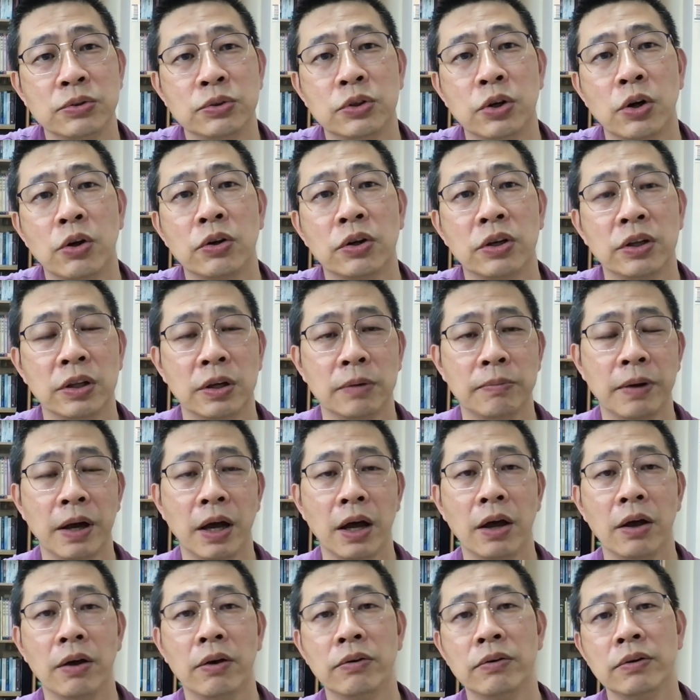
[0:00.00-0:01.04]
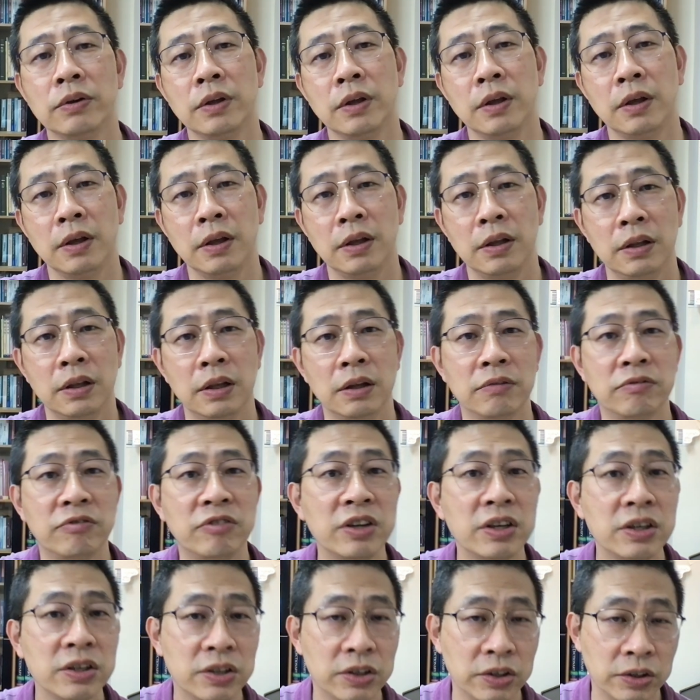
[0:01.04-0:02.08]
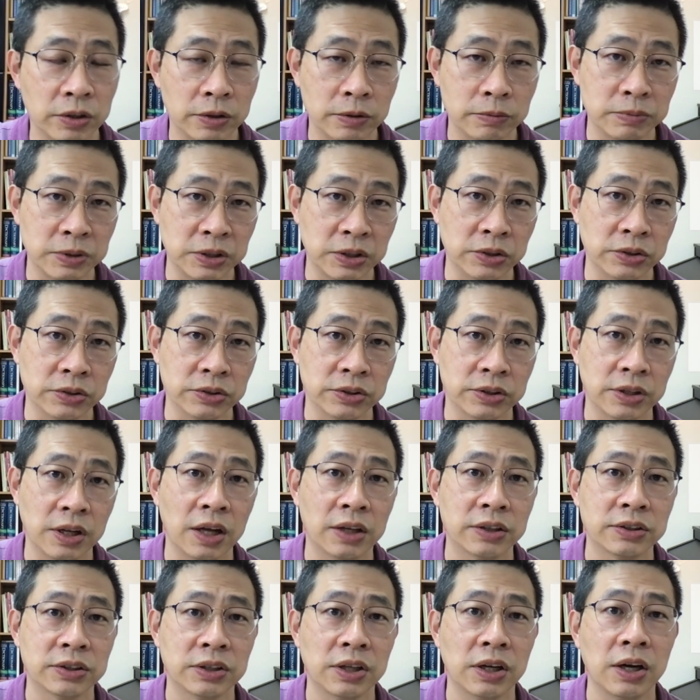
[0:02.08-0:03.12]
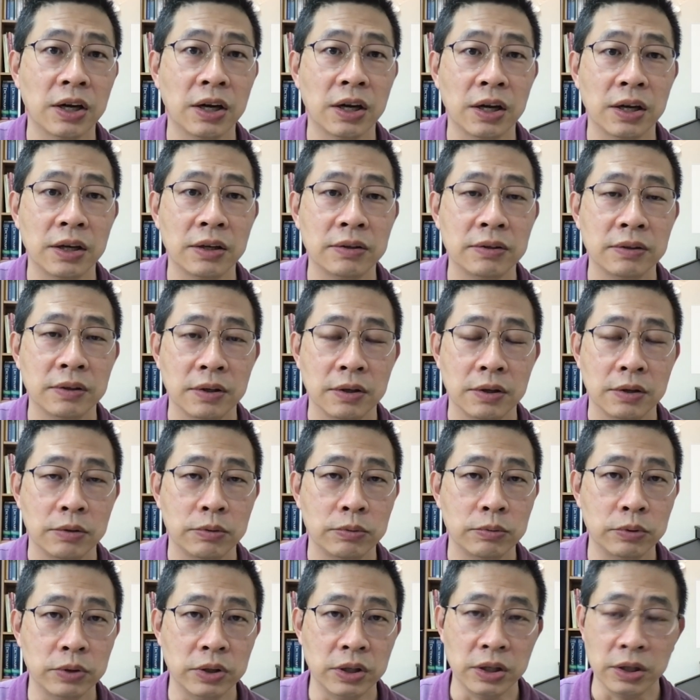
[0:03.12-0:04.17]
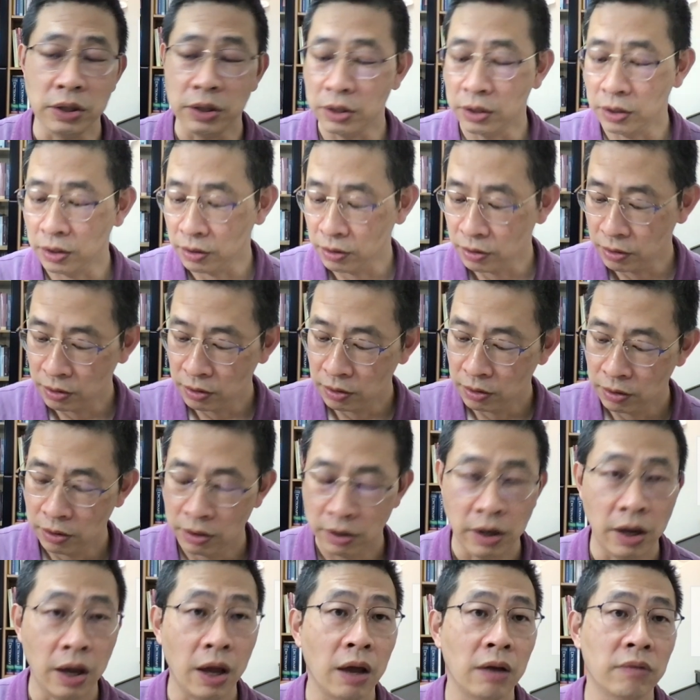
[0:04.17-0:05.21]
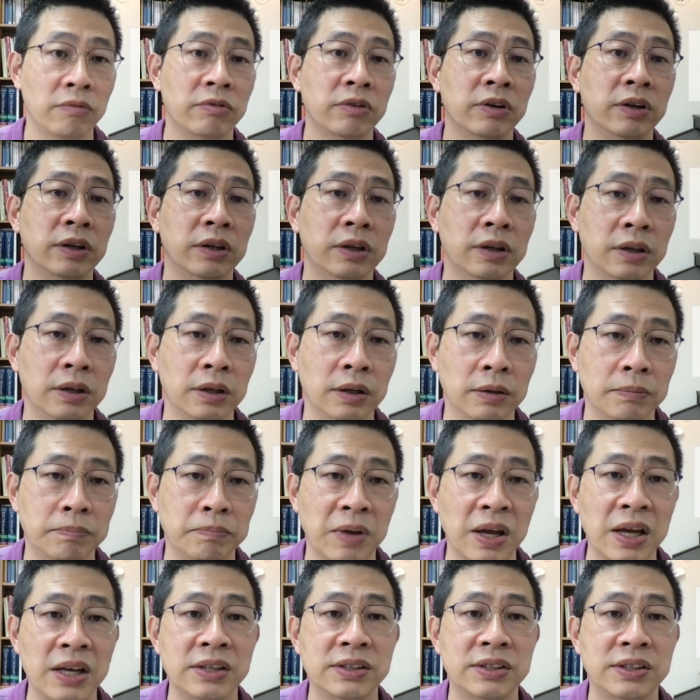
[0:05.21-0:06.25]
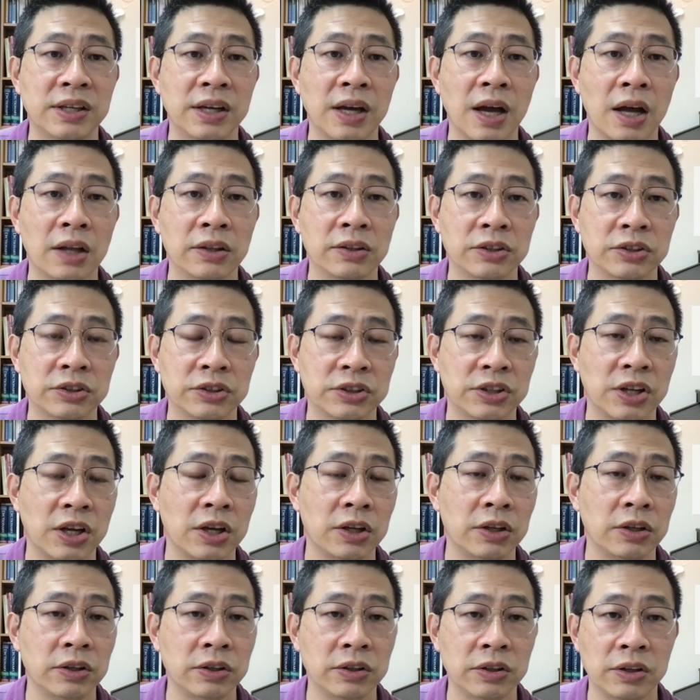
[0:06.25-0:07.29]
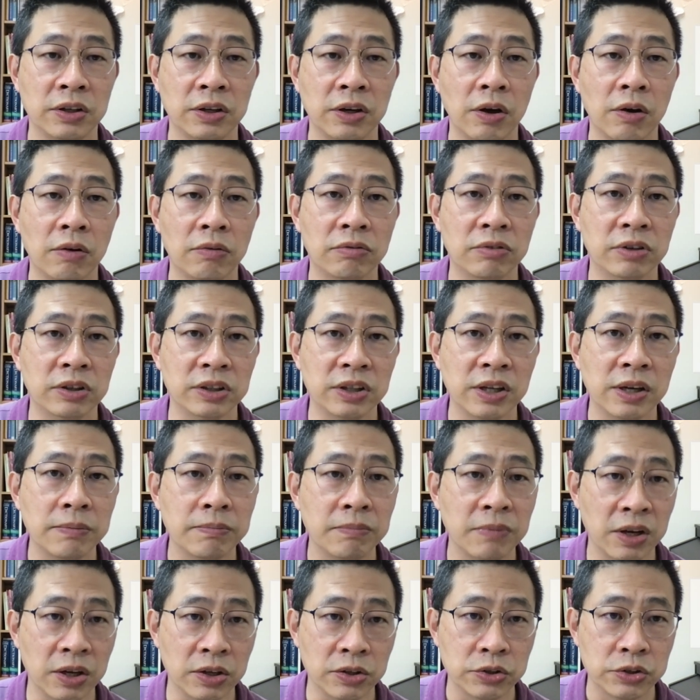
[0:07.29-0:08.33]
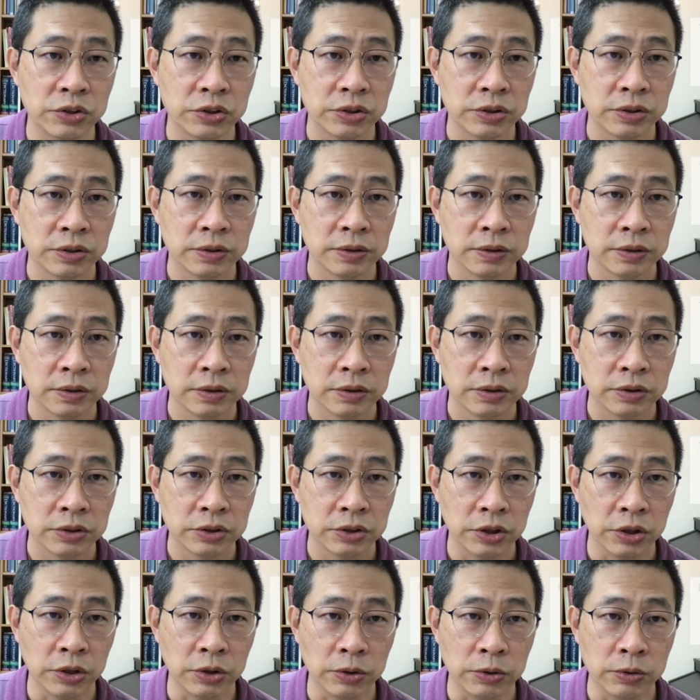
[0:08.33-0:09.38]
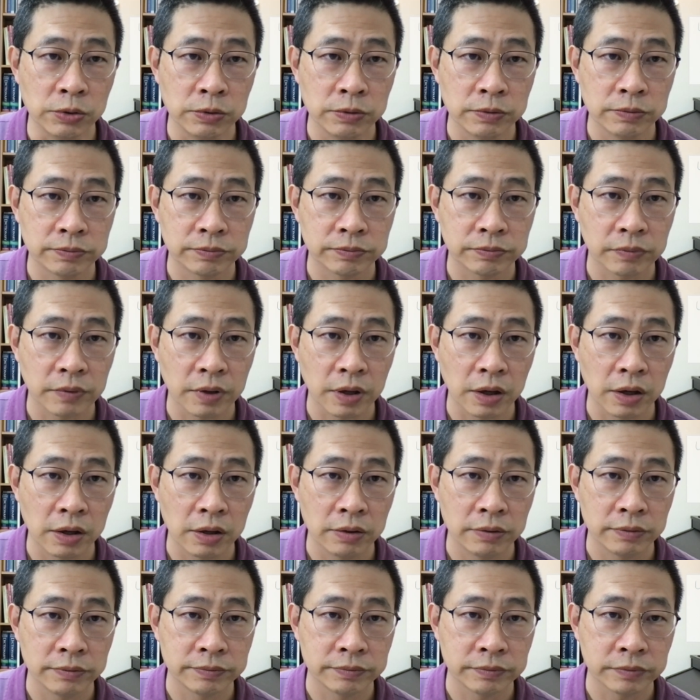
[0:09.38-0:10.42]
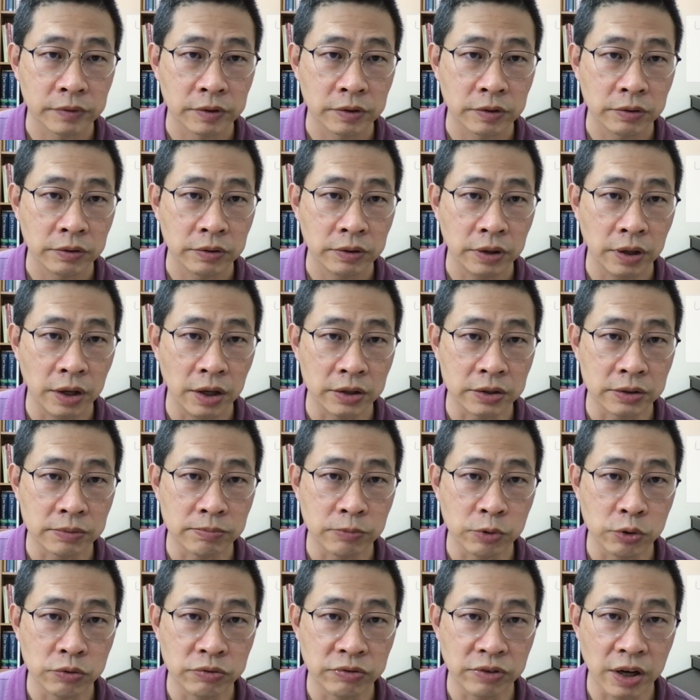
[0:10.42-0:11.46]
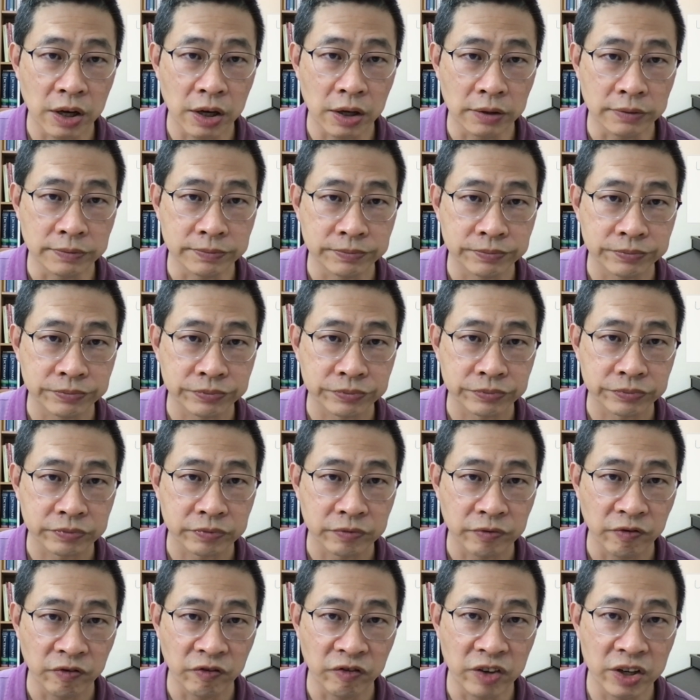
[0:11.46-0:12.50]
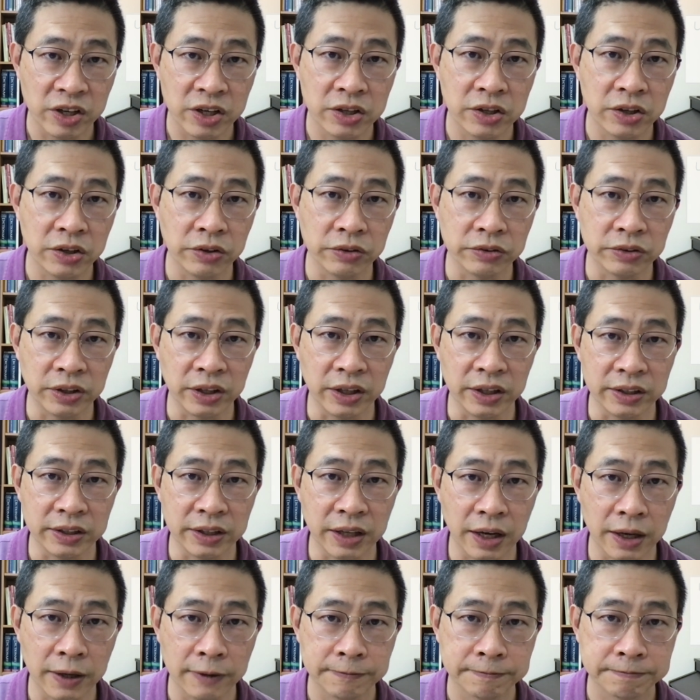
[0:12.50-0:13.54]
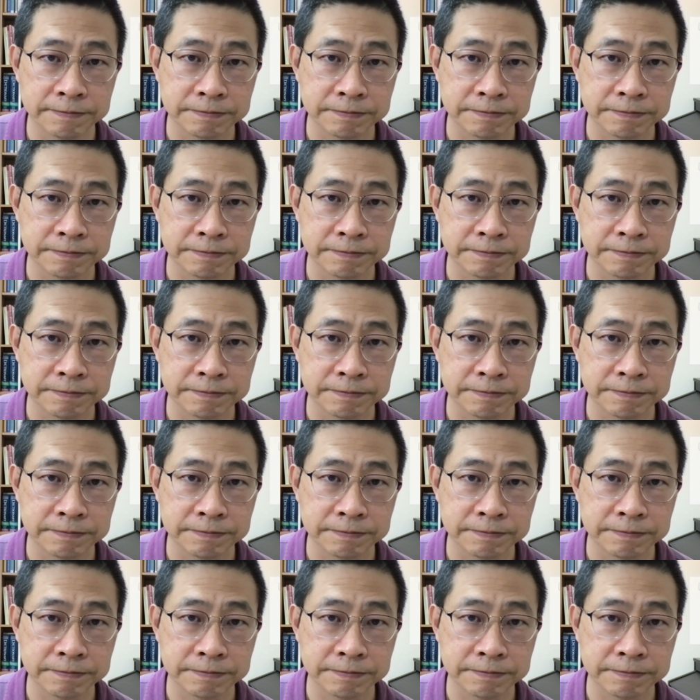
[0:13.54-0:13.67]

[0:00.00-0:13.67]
talking about the video because last time we have a basic understanding of the image. So let's move on. Video data.